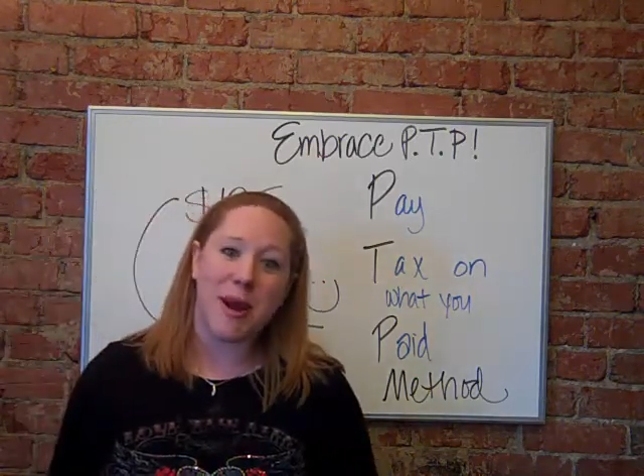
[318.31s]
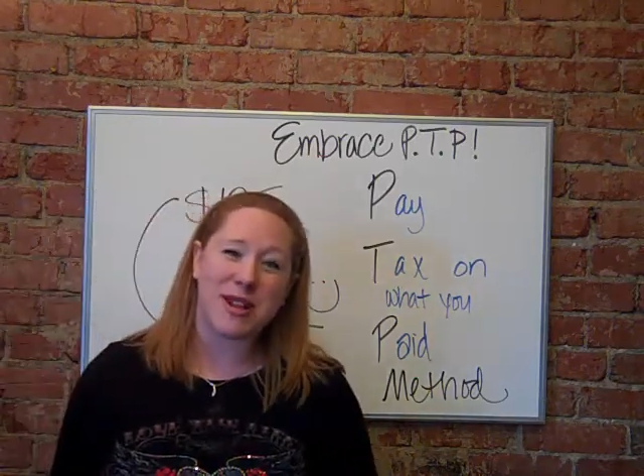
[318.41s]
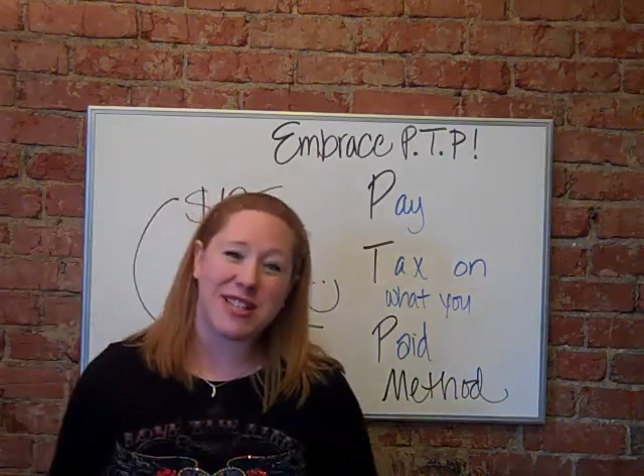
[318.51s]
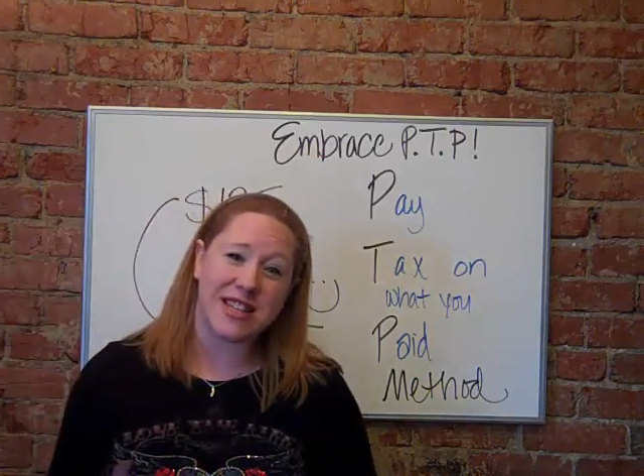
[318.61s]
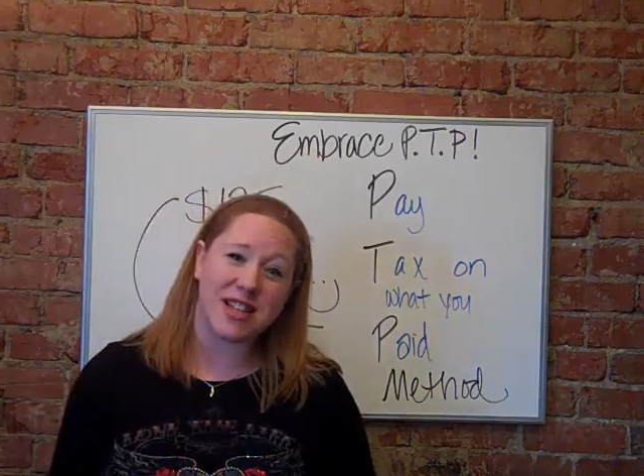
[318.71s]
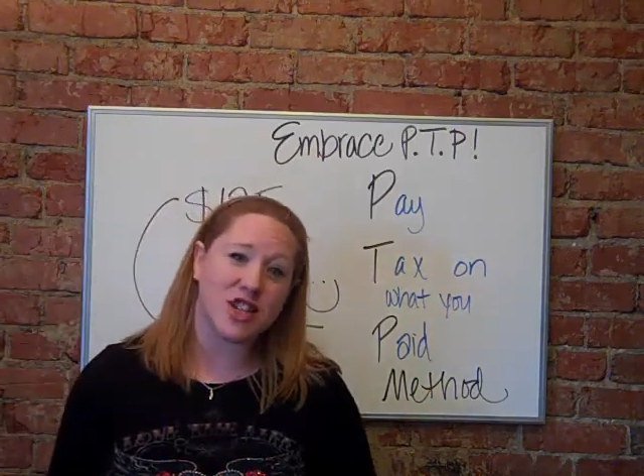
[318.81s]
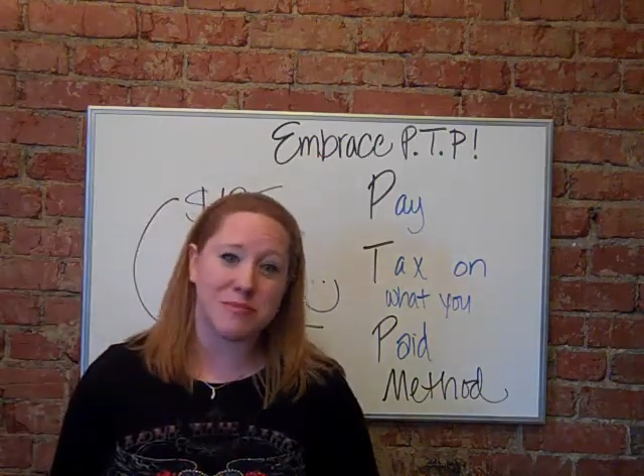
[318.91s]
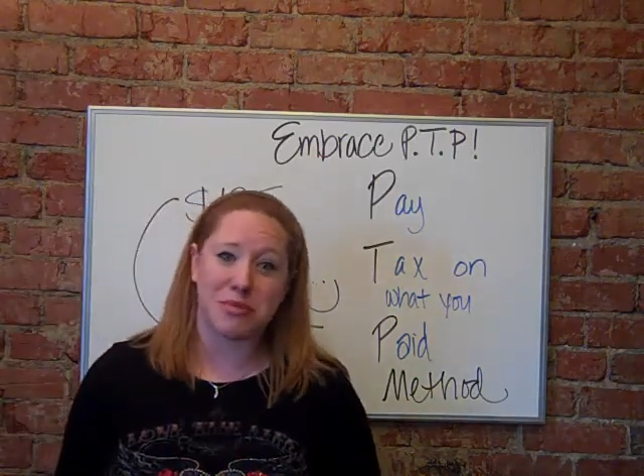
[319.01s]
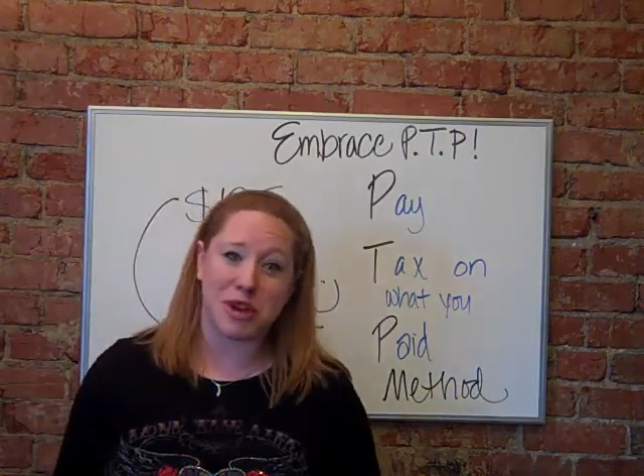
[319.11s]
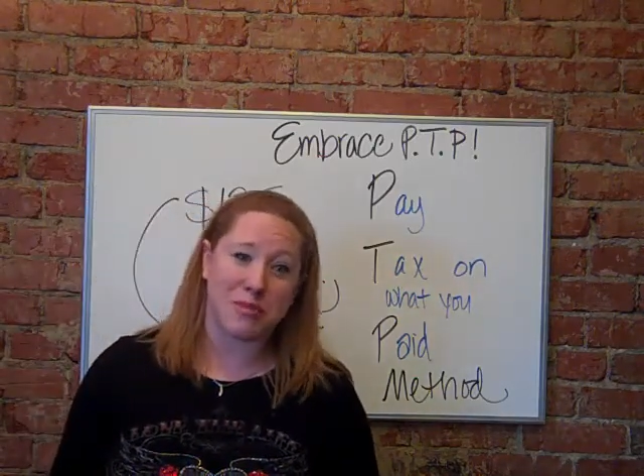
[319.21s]
by
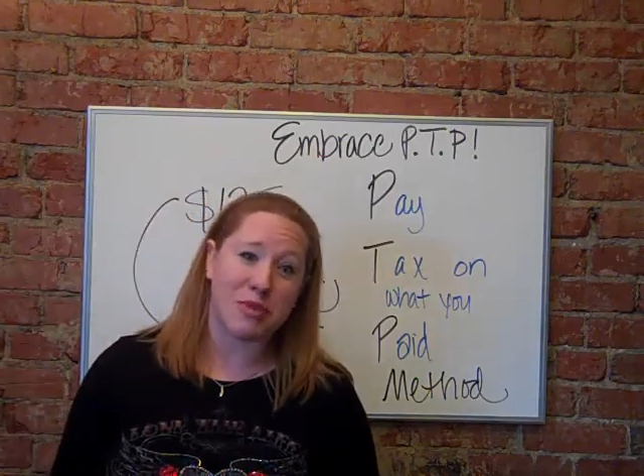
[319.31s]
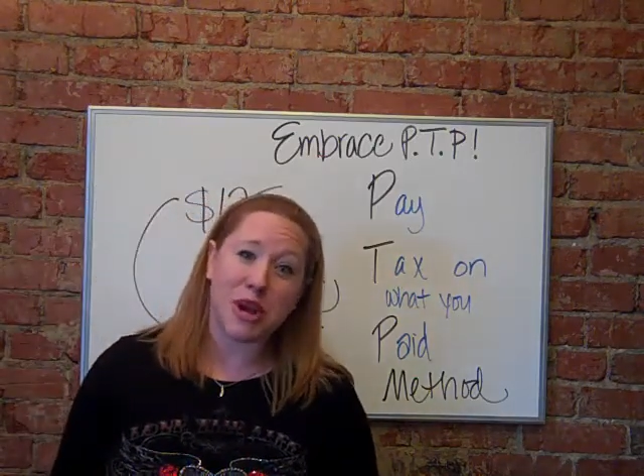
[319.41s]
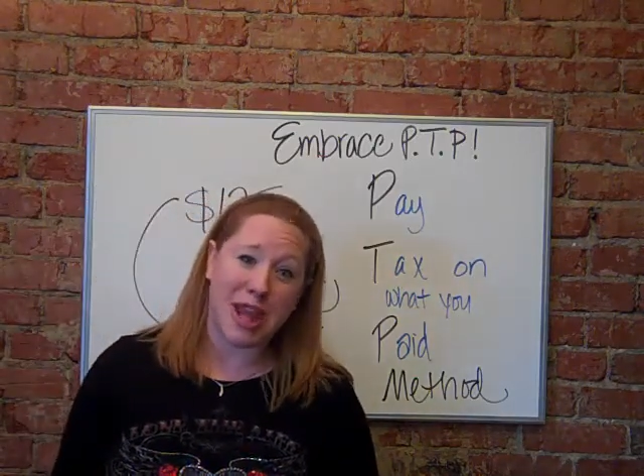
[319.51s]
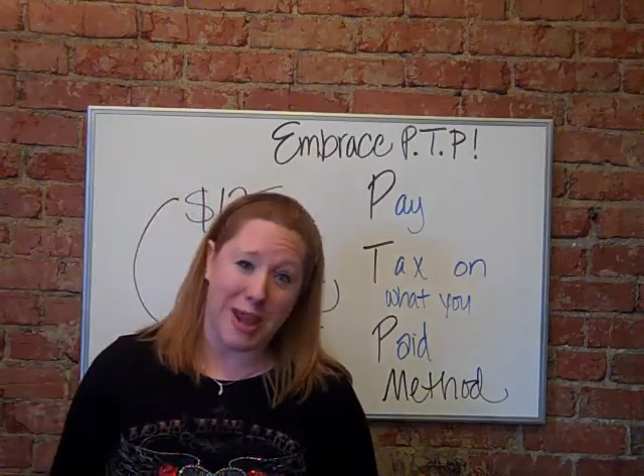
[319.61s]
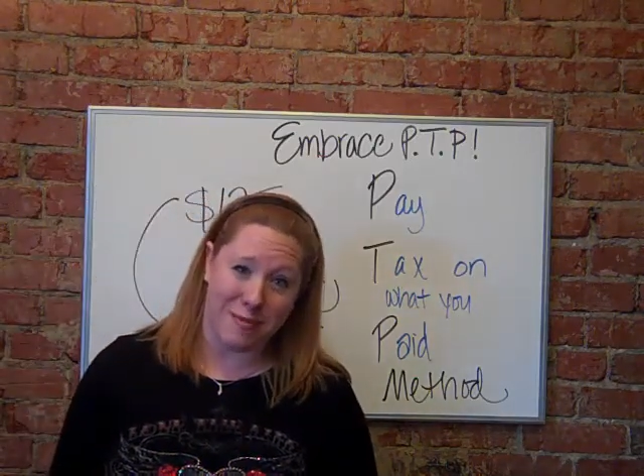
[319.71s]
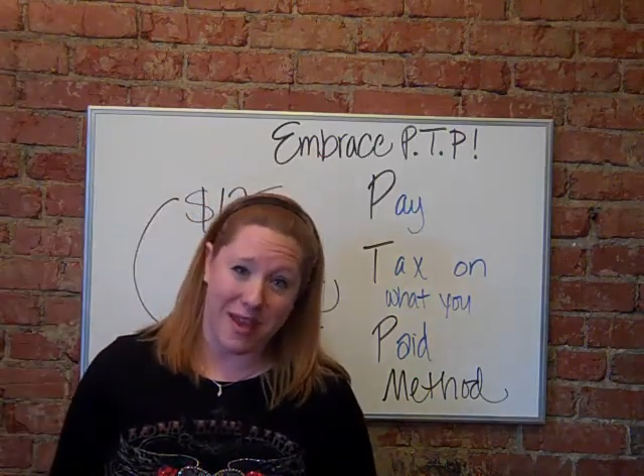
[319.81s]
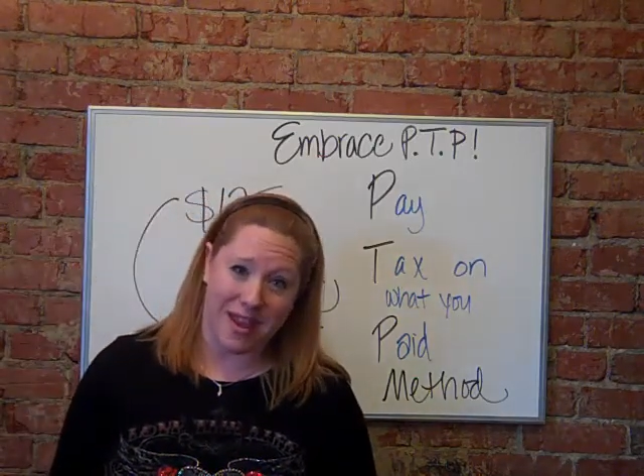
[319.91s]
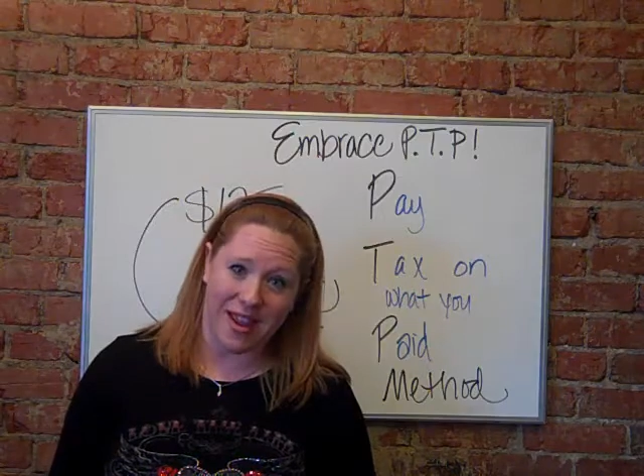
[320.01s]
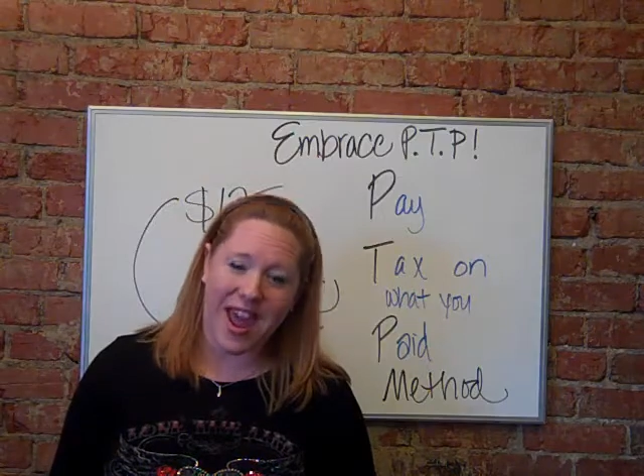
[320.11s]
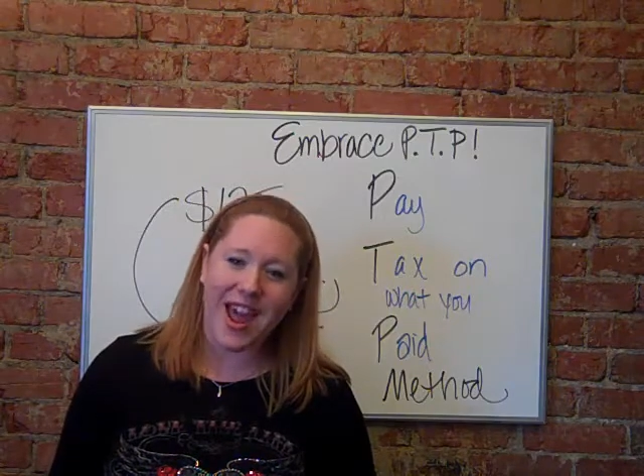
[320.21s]
diligent bookkeeping.